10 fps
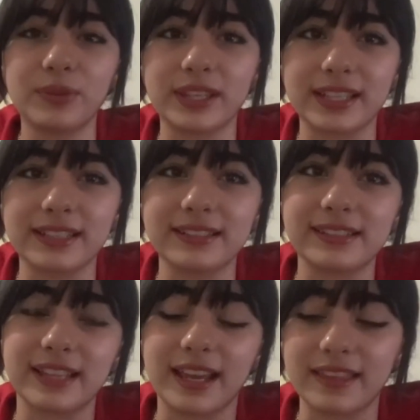we can
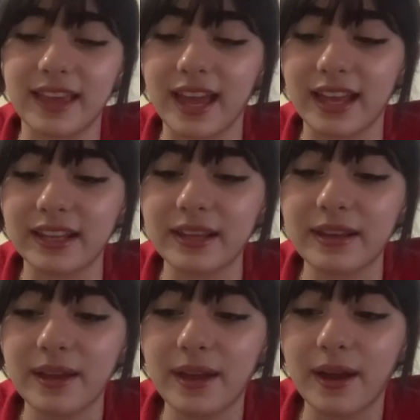say that
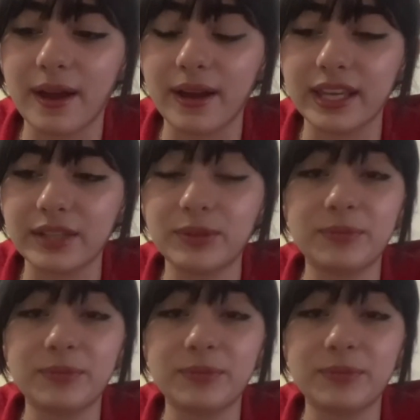it